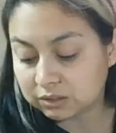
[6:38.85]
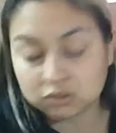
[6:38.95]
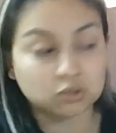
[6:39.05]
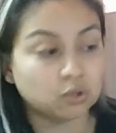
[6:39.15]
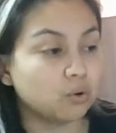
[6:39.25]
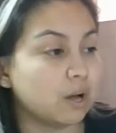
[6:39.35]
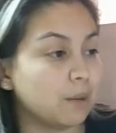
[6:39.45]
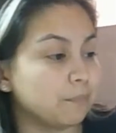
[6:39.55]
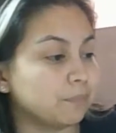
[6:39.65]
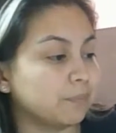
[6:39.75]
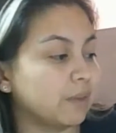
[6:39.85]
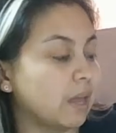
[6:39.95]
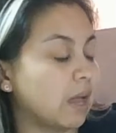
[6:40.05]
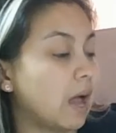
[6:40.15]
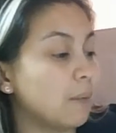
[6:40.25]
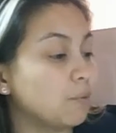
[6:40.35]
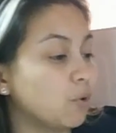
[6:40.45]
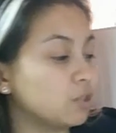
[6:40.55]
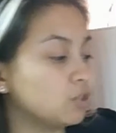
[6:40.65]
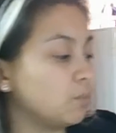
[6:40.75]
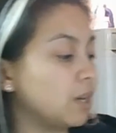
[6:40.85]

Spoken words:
So I'm going to